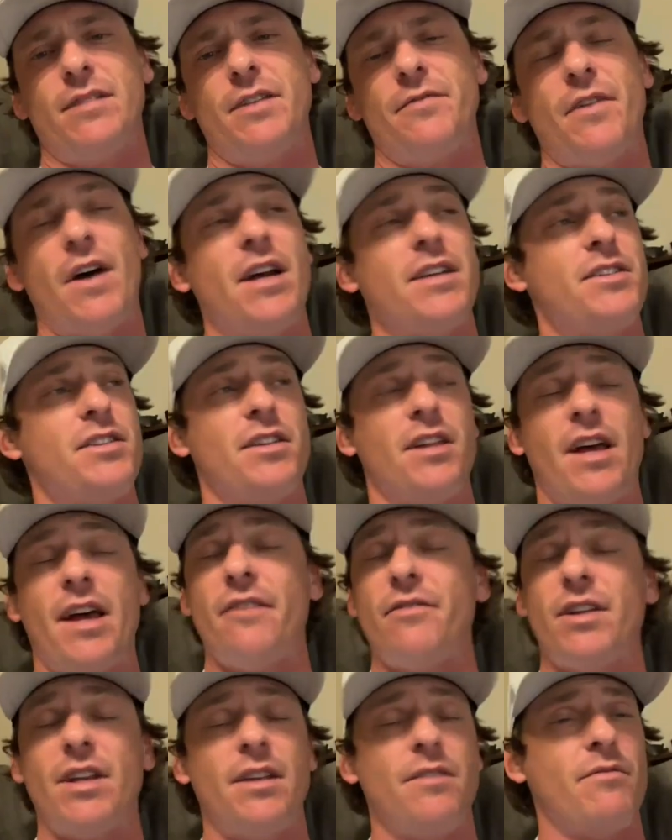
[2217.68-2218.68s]
if I still
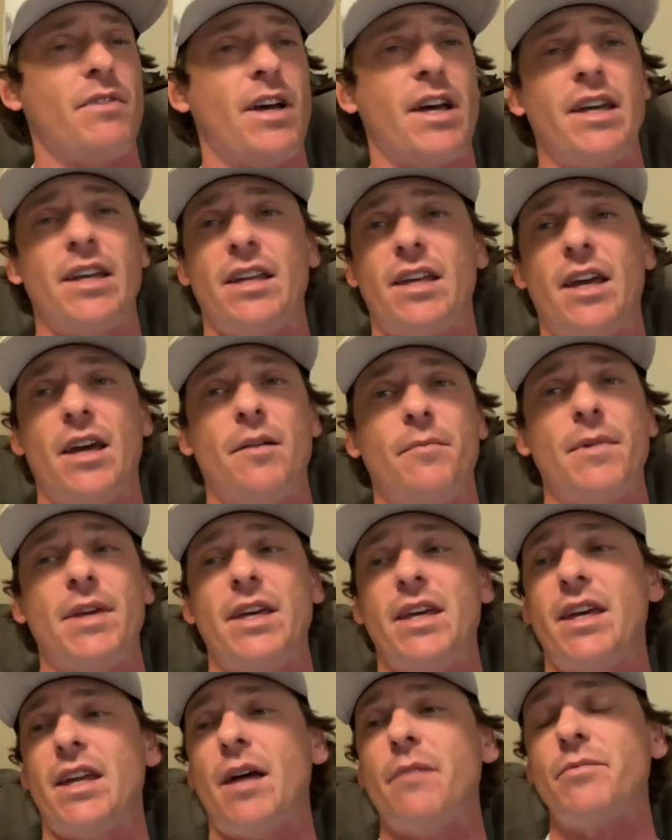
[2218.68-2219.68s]
have an invite, count
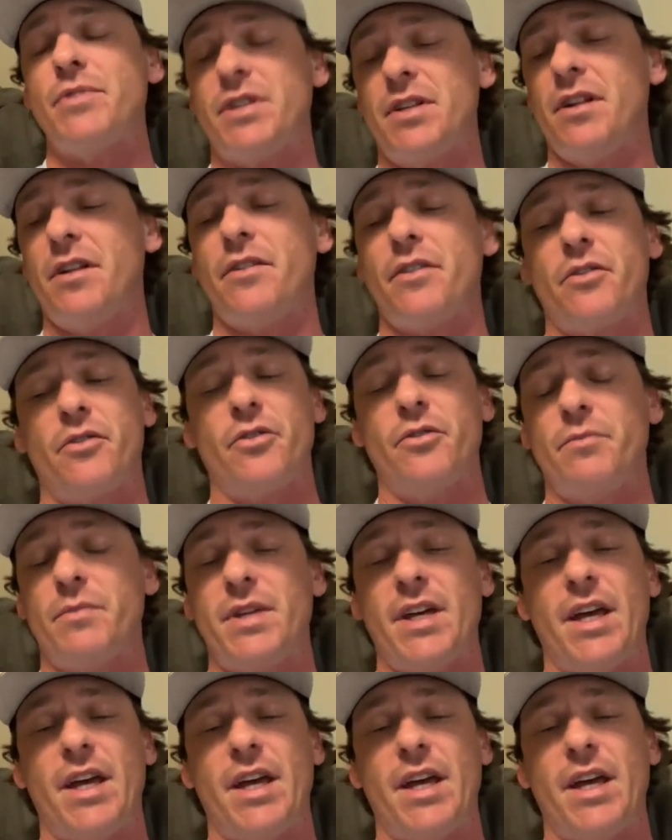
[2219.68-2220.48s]
me in. I'm still in the group